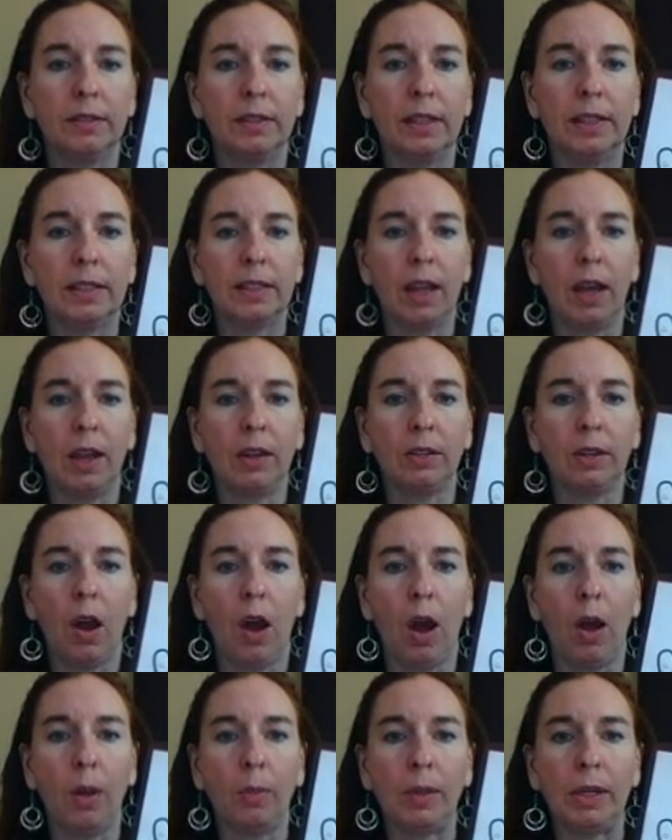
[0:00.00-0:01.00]
It's
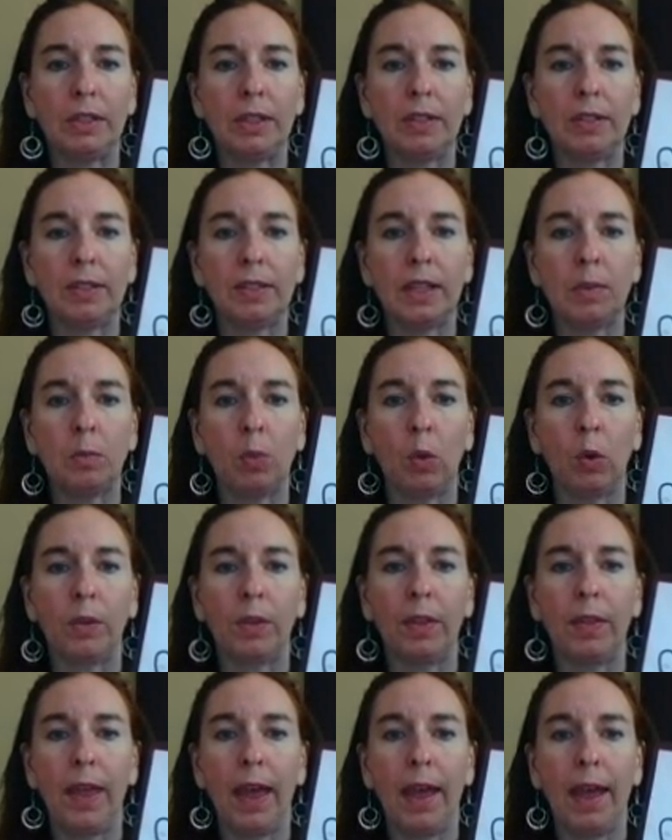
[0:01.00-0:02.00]
uncommon to see more
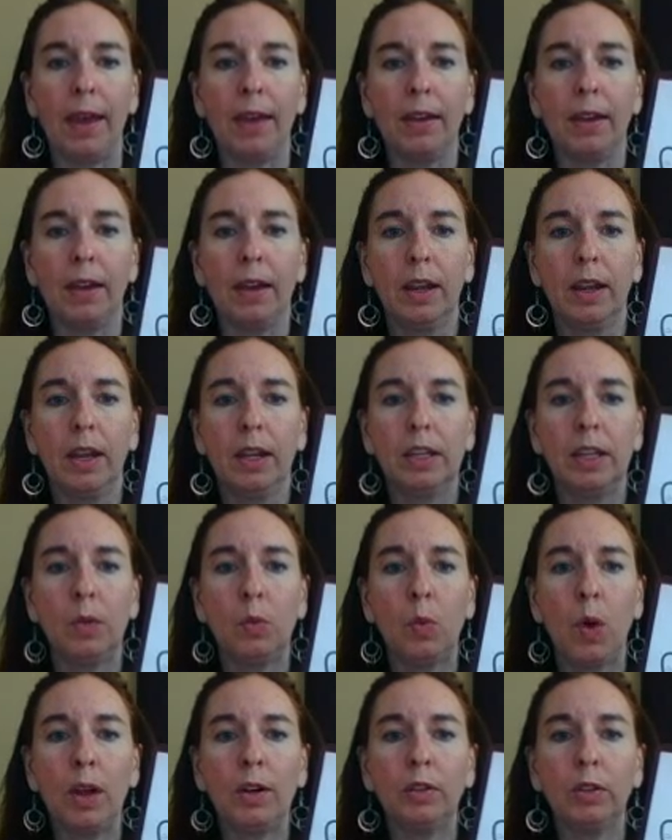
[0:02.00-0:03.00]
than that.
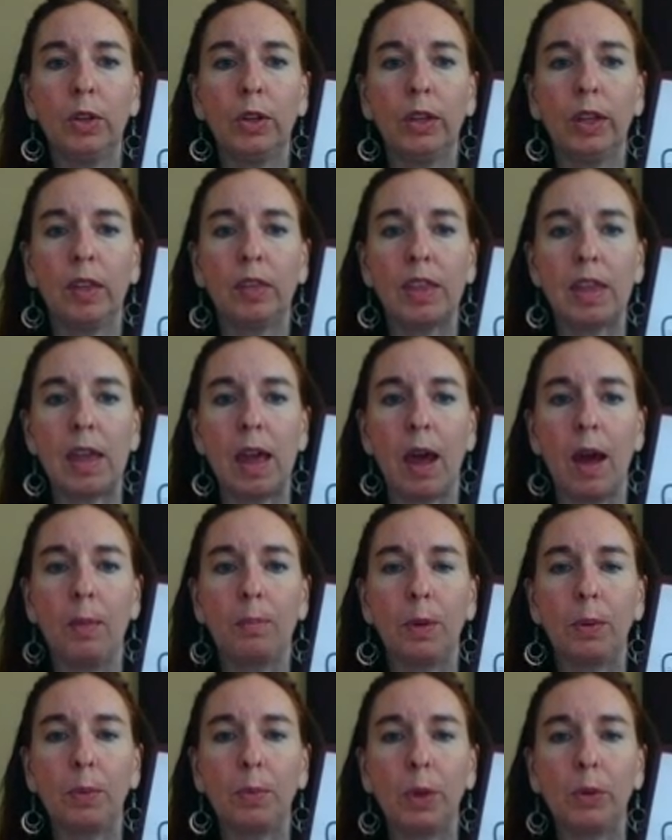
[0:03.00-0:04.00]
You want to look at the
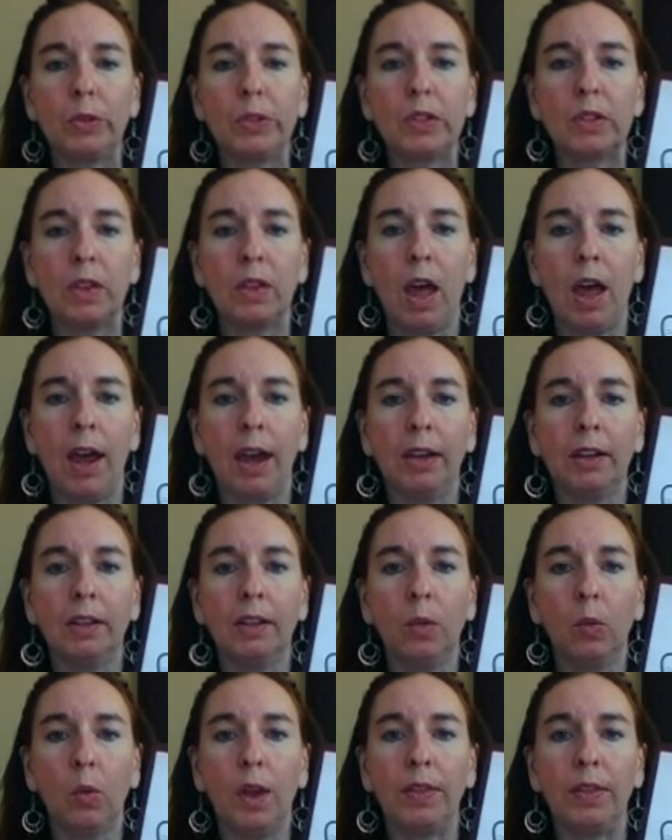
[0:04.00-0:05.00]
uppermost line,
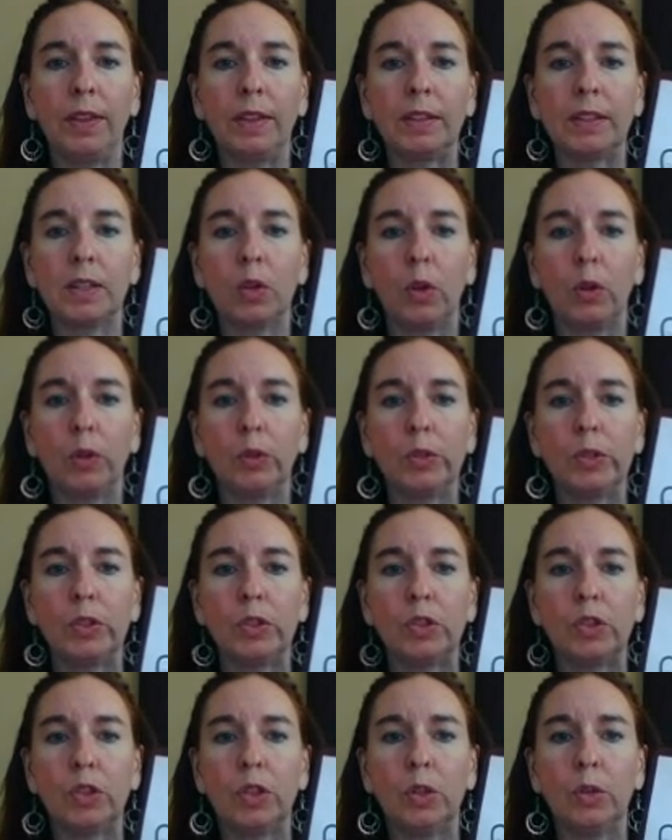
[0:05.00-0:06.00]
the one that's
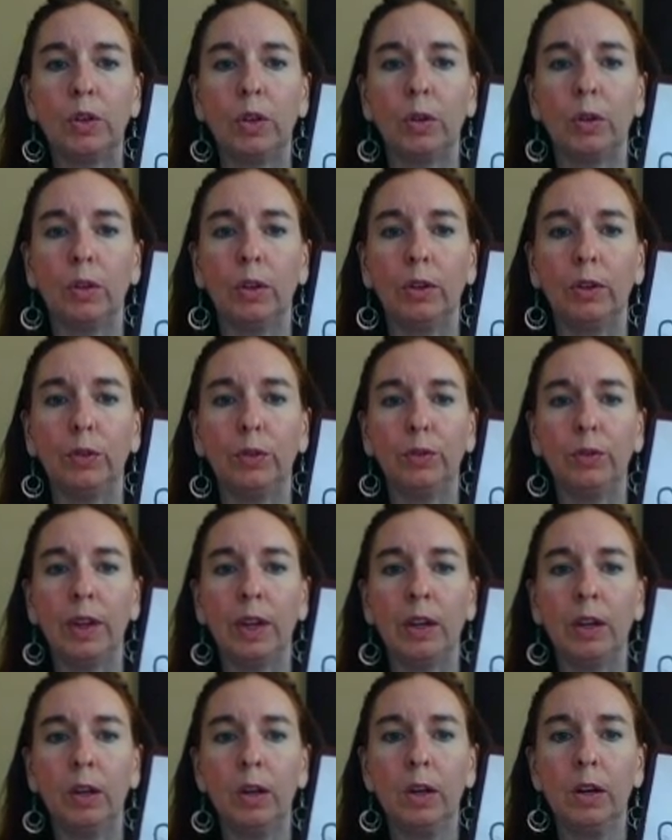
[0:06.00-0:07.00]
closest to your little
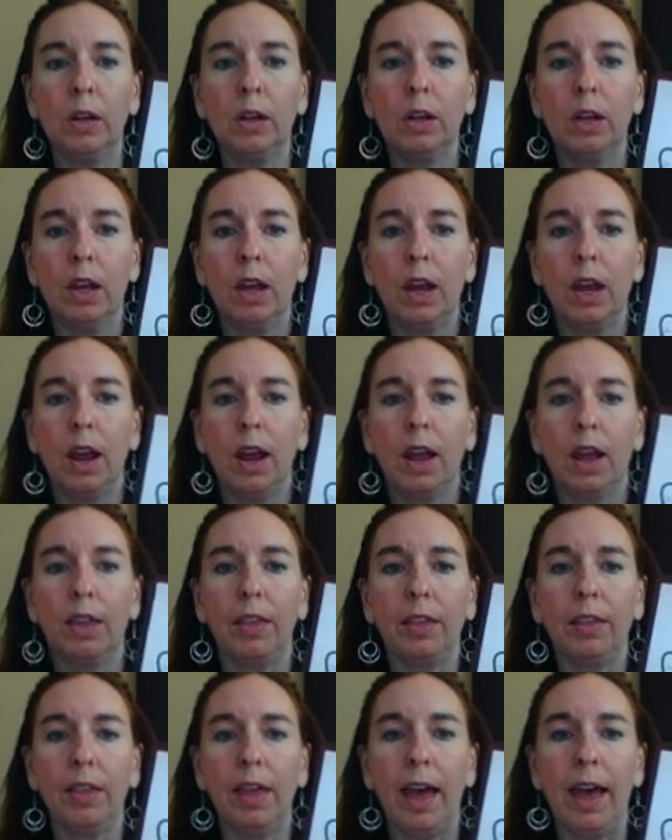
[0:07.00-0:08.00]
finger.
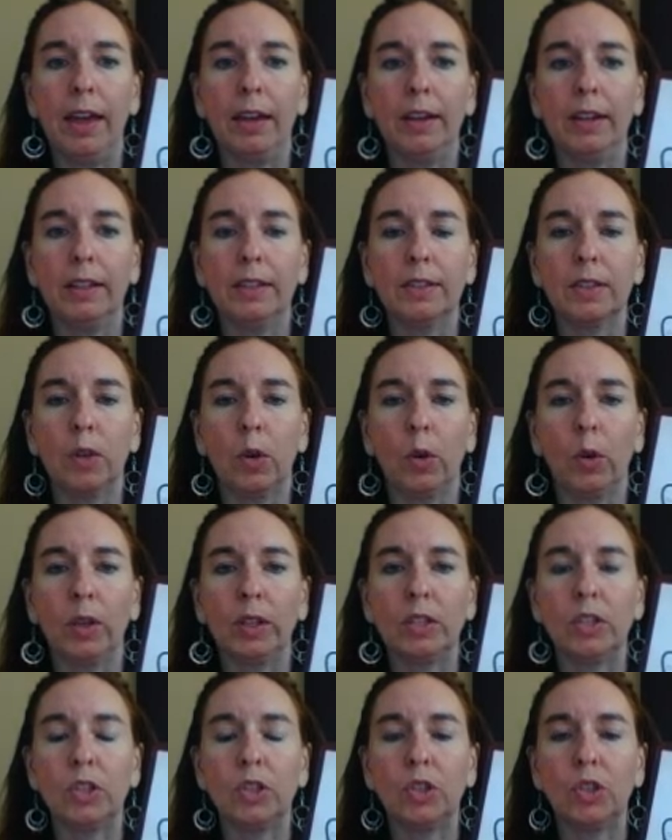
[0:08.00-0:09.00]
That is
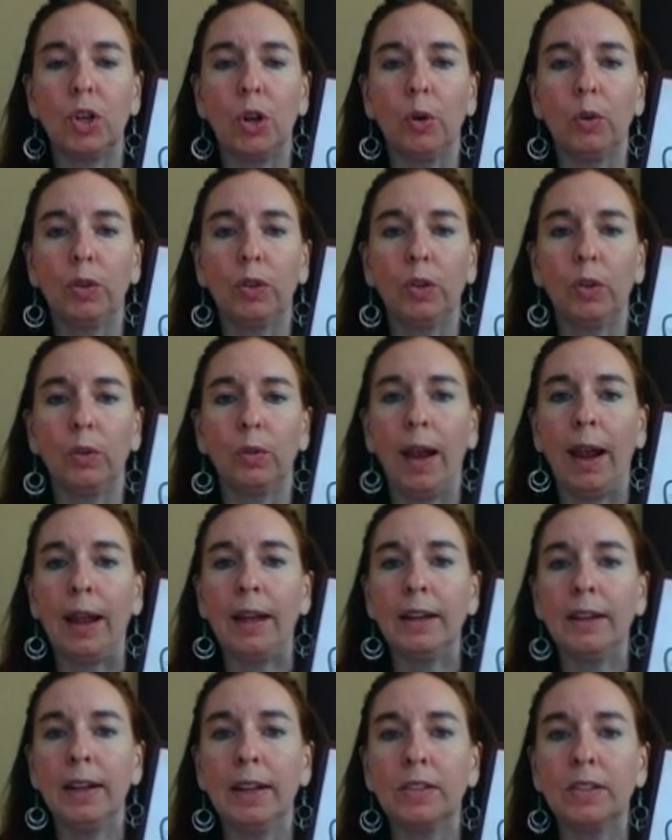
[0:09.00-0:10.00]
going to show your
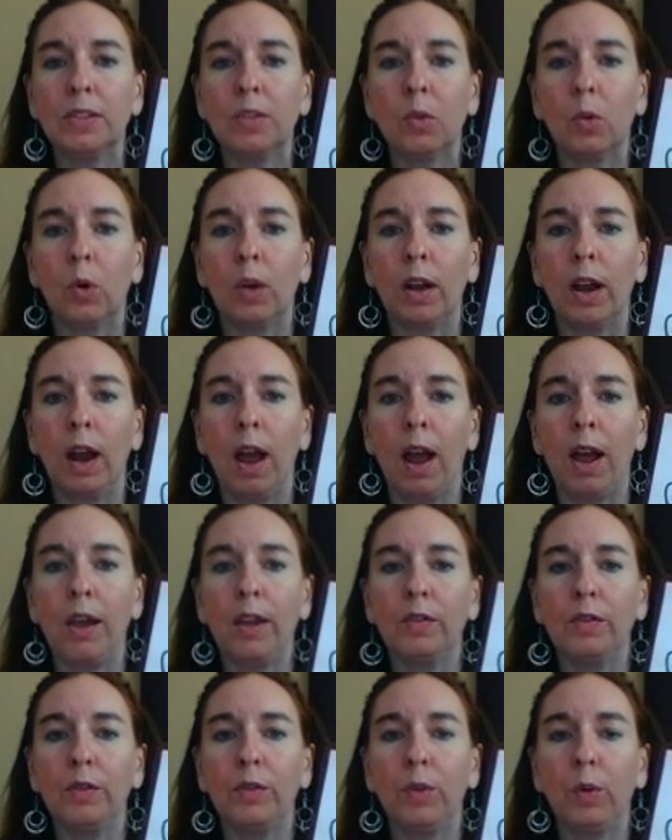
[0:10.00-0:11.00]
readiness or
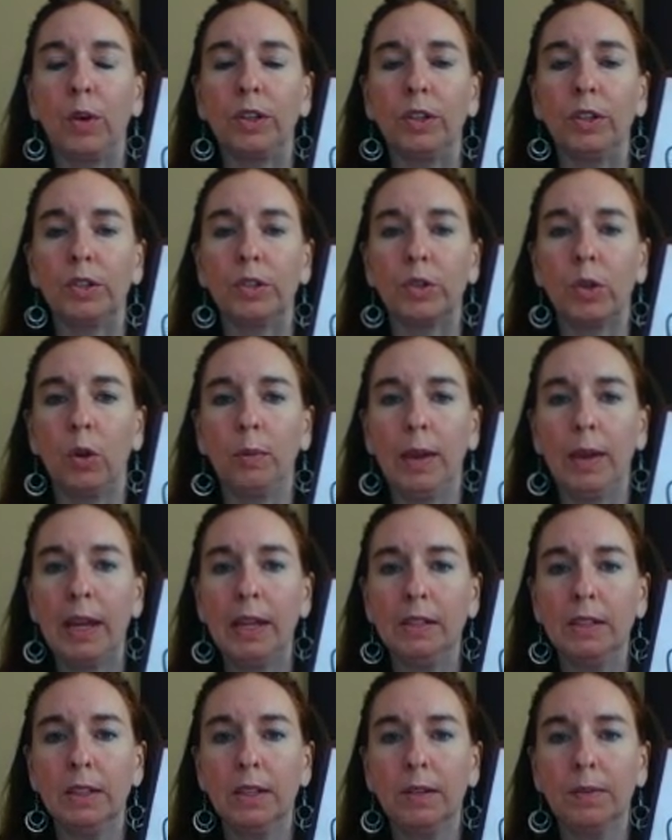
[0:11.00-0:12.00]
not for your
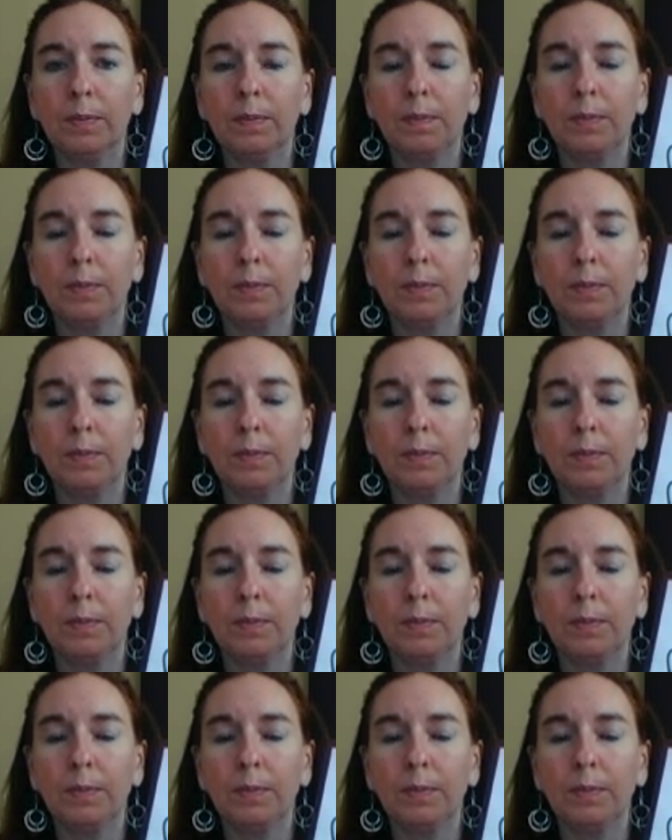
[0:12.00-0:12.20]
soulmate.